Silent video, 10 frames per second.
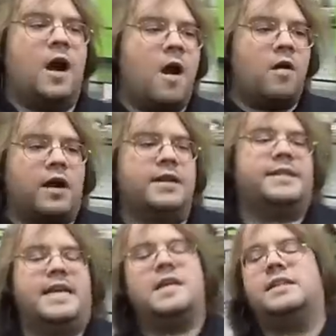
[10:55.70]
No
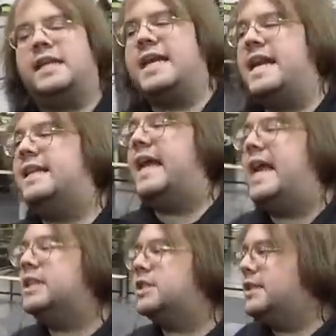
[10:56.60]
continuously,
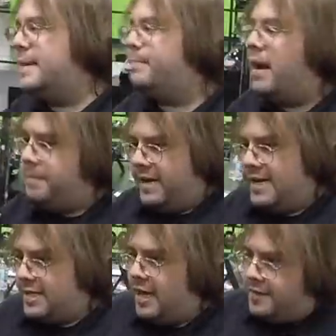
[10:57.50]
intentionally bumping
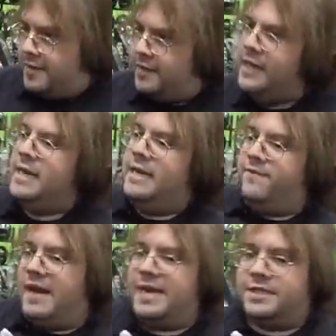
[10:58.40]
each other. If
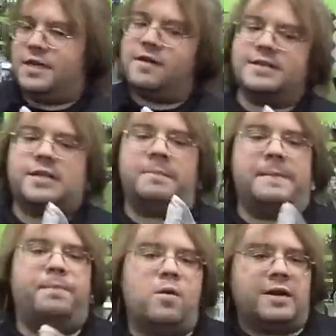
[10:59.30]
you guys do it, it's gonna
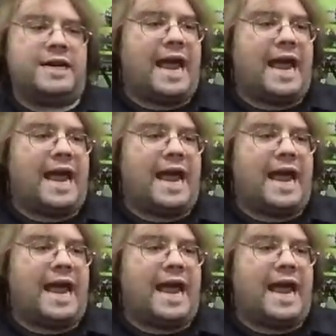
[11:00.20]
be pointed